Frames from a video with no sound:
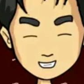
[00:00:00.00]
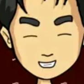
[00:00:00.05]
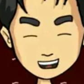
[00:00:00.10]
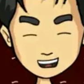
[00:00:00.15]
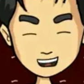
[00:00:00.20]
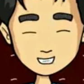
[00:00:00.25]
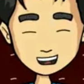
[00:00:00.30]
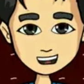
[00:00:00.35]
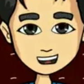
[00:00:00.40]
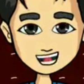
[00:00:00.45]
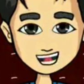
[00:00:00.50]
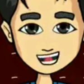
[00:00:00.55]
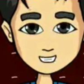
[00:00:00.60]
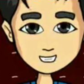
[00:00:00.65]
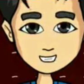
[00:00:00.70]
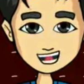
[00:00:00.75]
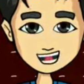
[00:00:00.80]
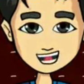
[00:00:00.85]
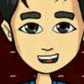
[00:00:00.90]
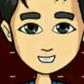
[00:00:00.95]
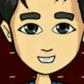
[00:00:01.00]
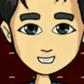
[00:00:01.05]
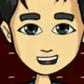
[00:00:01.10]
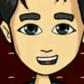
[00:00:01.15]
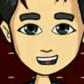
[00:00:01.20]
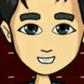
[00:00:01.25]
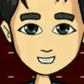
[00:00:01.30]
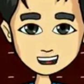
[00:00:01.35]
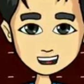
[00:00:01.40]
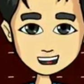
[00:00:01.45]
would just pay her after I
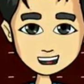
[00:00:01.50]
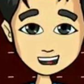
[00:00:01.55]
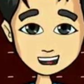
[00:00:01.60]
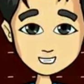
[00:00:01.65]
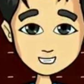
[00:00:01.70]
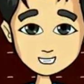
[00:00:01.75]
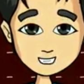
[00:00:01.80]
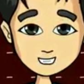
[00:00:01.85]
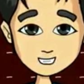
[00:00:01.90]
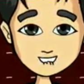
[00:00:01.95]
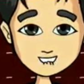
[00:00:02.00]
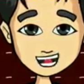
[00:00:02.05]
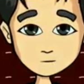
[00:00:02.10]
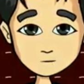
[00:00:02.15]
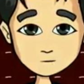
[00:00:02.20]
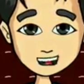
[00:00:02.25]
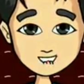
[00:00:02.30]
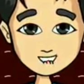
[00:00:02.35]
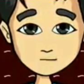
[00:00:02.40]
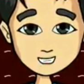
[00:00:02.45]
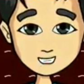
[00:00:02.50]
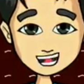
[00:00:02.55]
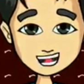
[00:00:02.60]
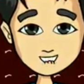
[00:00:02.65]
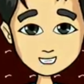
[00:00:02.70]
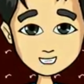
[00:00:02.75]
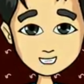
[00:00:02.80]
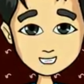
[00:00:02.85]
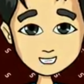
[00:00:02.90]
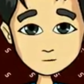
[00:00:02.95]
received my earnings from my
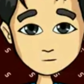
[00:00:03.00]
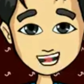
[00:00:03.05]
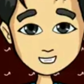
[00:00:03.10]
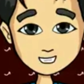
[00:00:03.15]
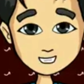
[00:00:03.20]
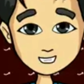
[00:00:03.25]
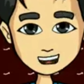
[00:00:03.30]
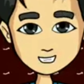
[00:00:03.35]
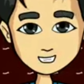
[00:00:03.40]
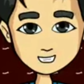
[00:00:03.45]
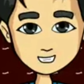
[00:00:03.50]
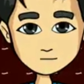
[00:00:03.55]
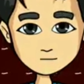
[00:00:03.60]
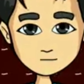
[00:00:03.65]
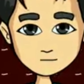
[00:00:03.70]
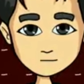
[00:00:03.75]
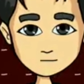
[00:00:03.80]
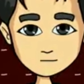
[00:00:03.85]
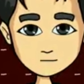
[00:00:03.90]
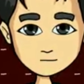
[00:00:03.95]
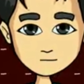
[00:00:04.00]
construction and boxing.